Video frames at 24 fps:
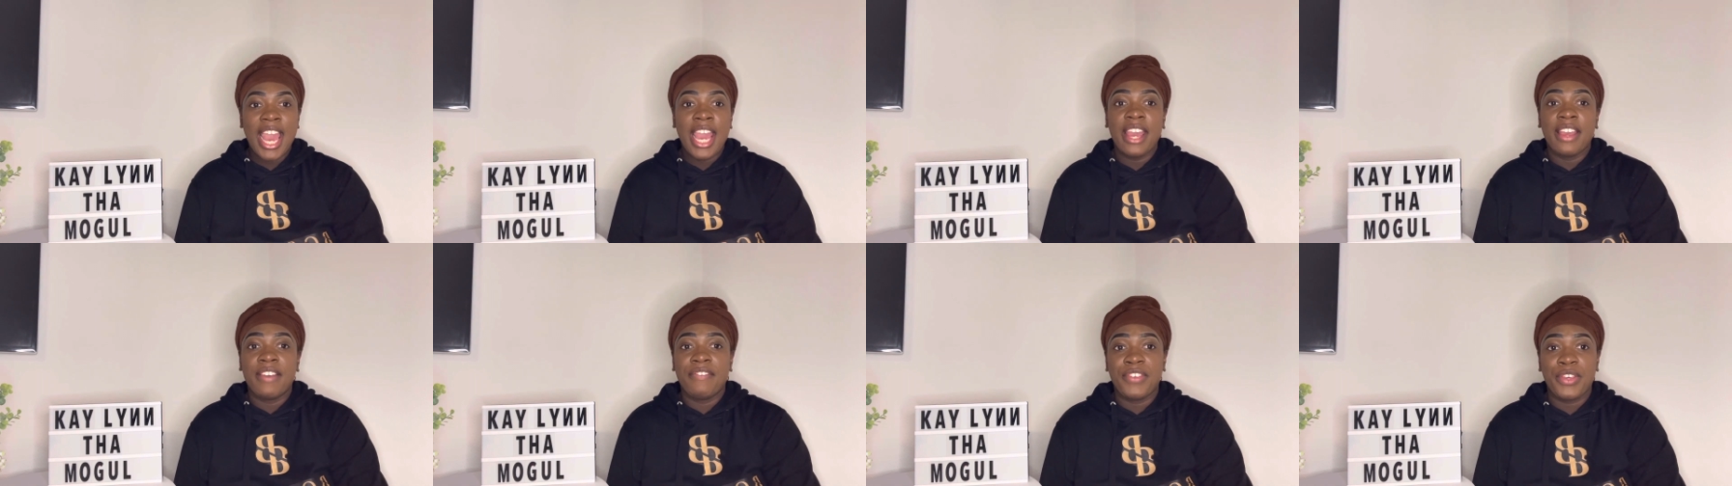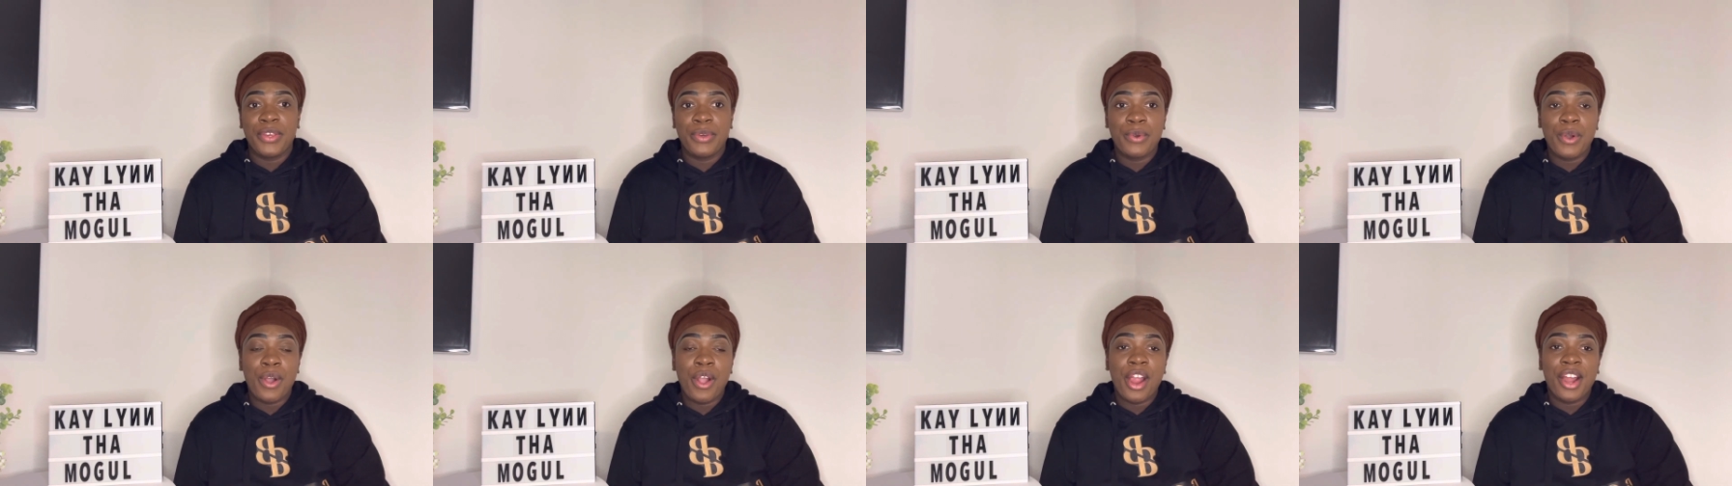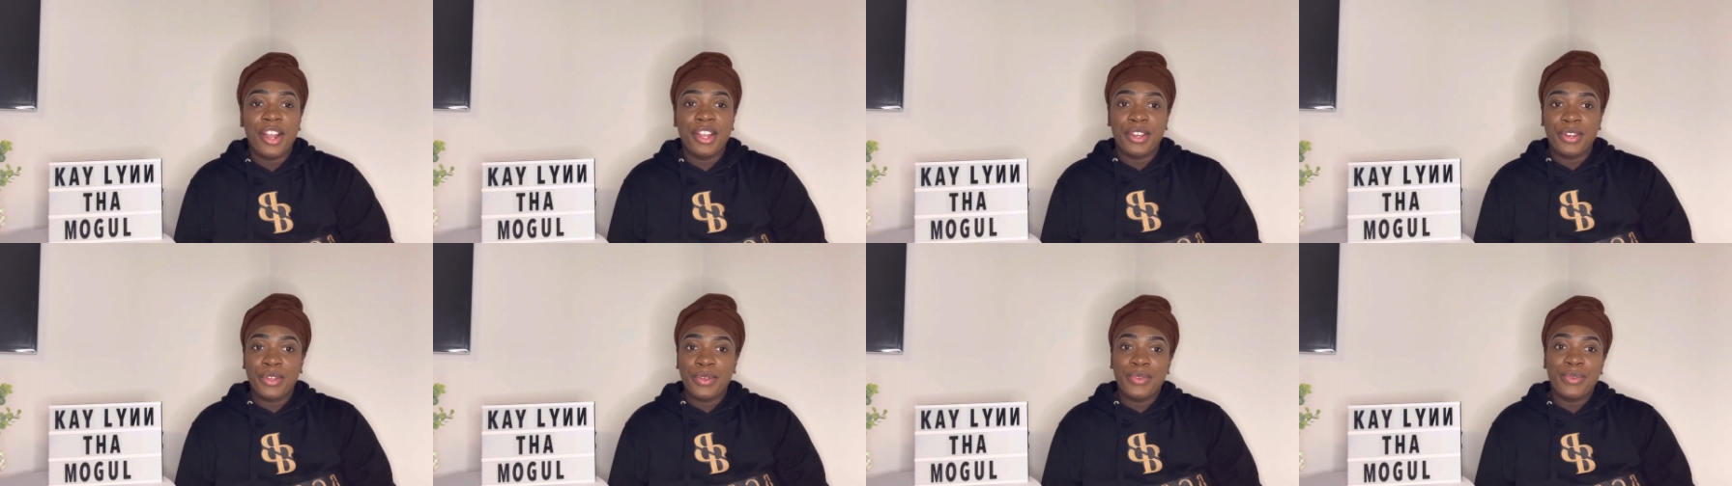If you are
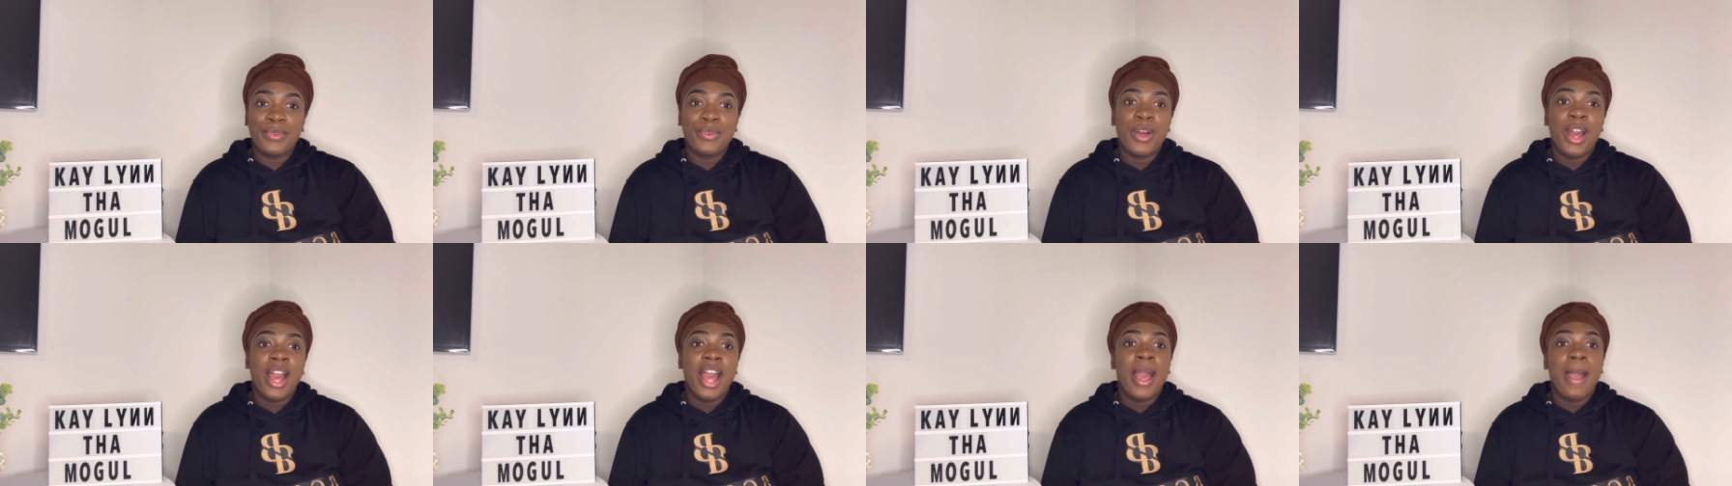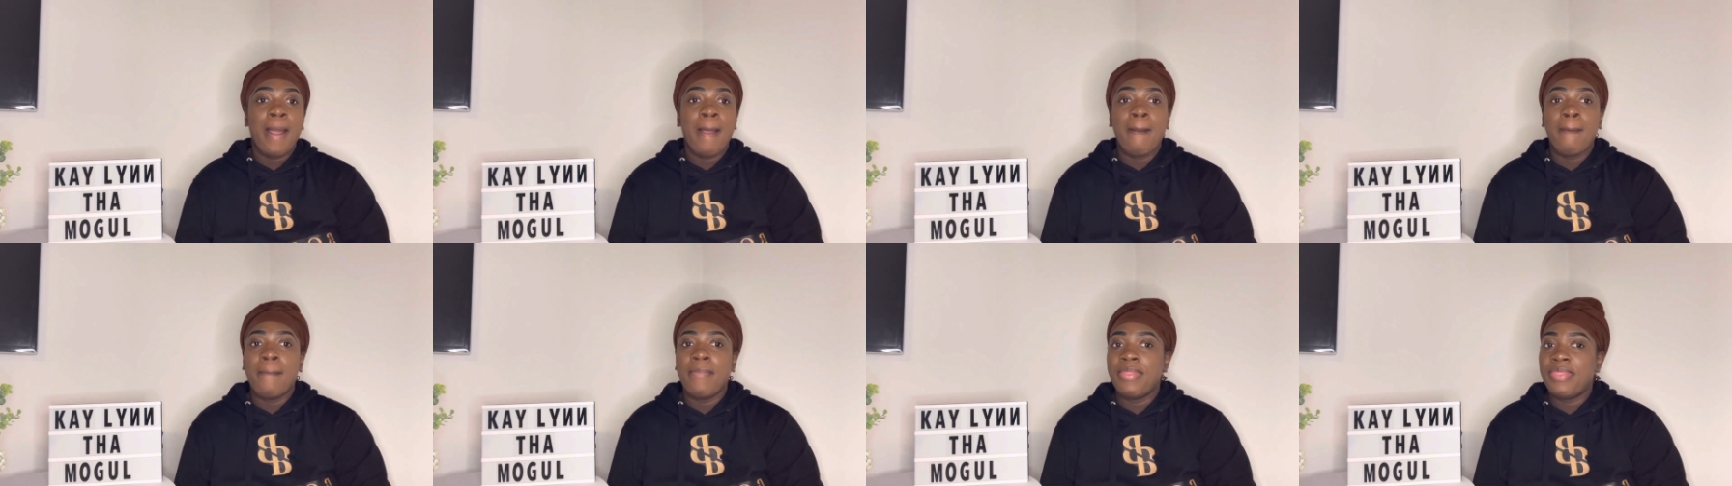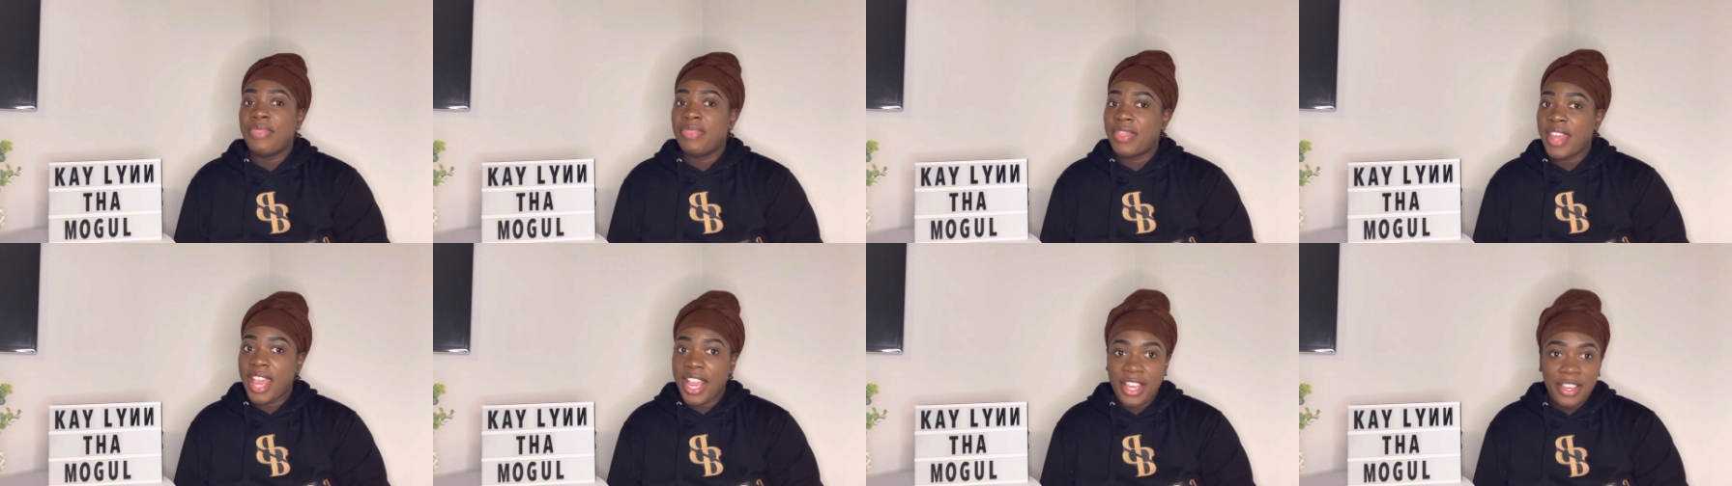new,
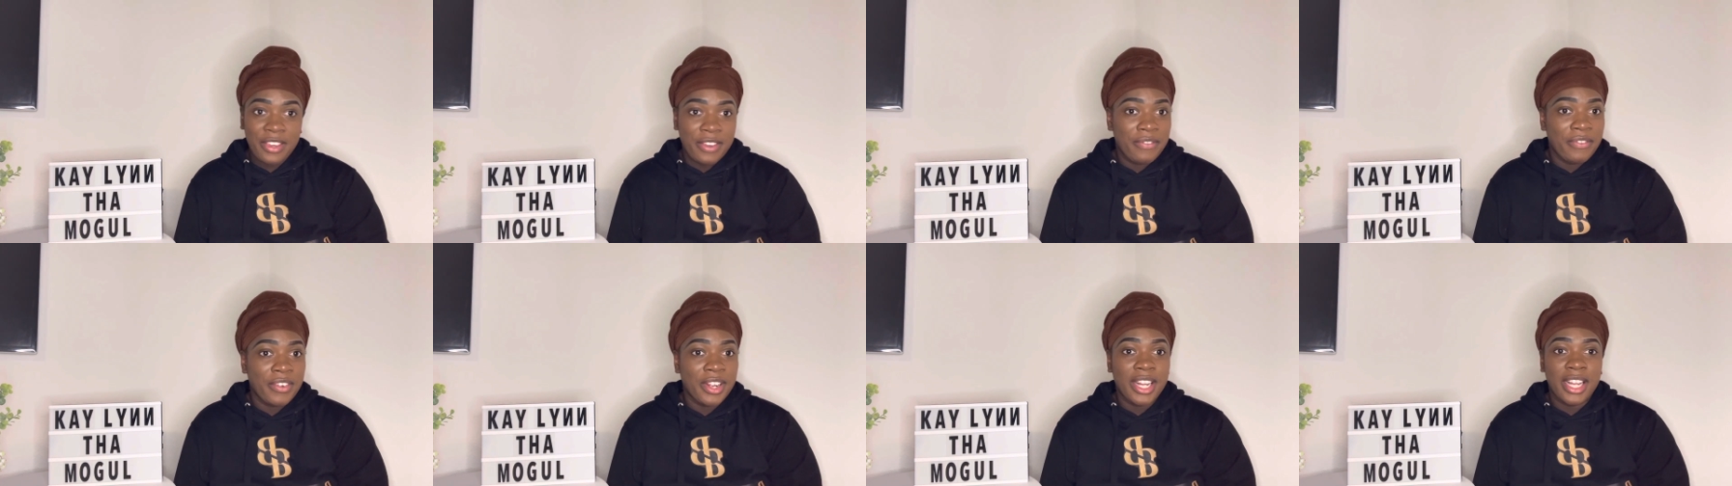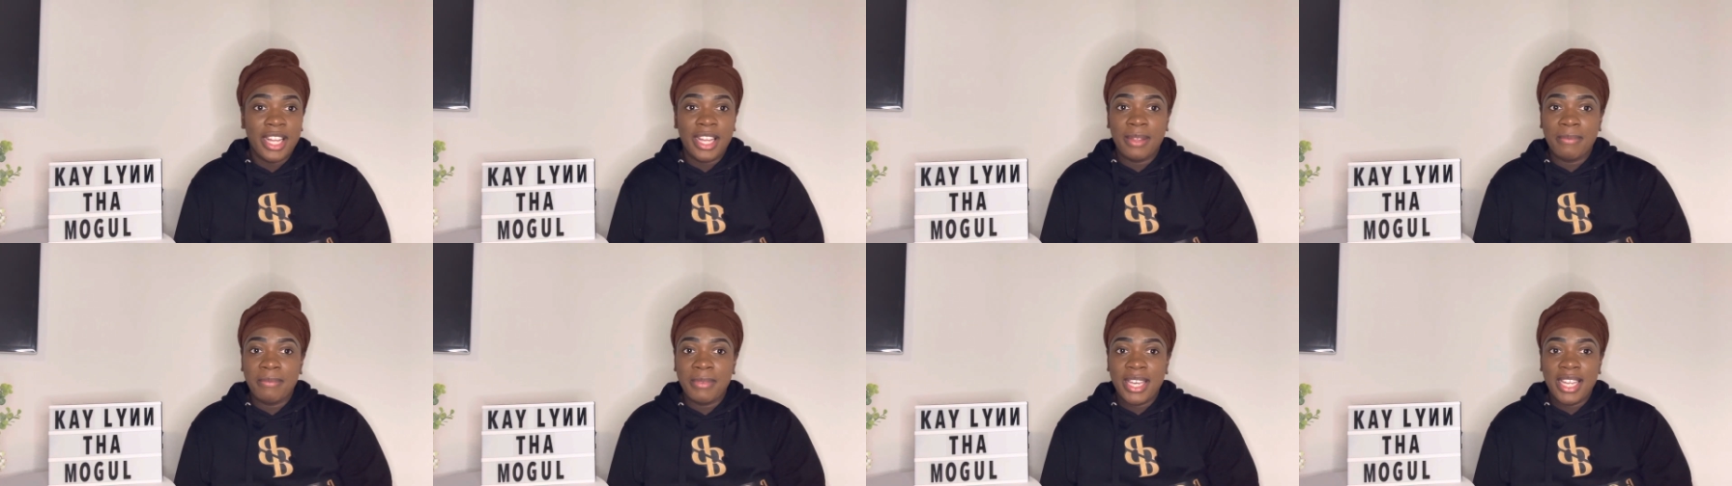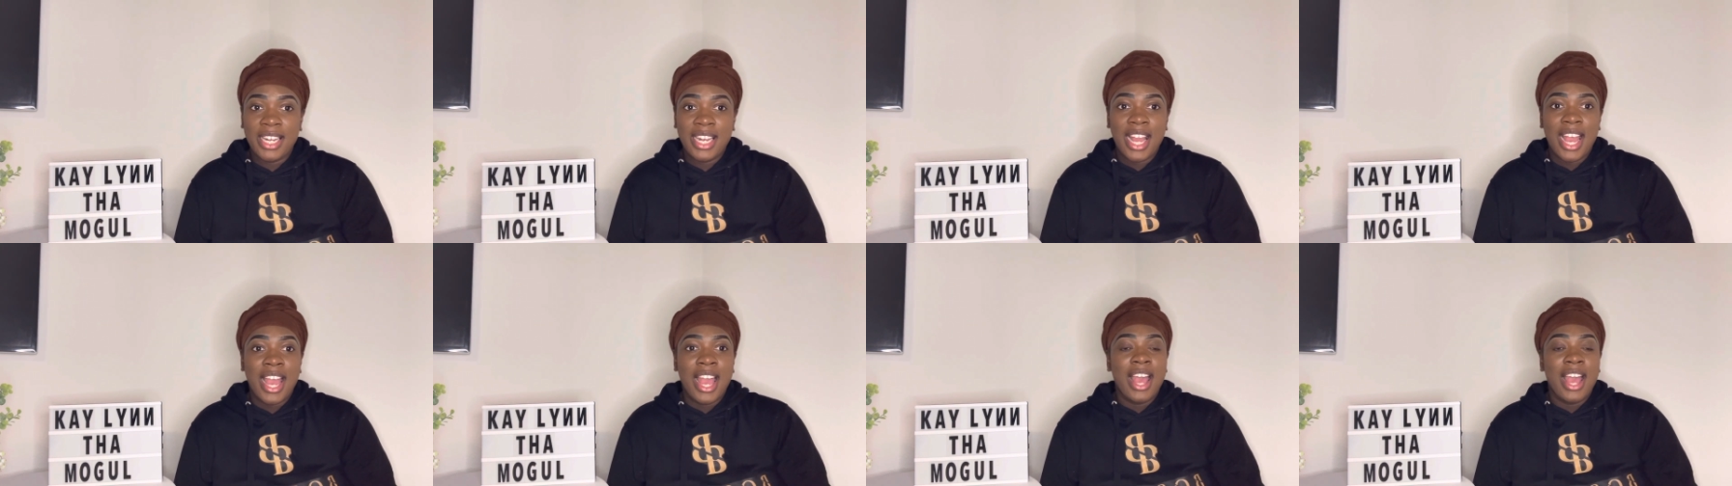thank you for coming.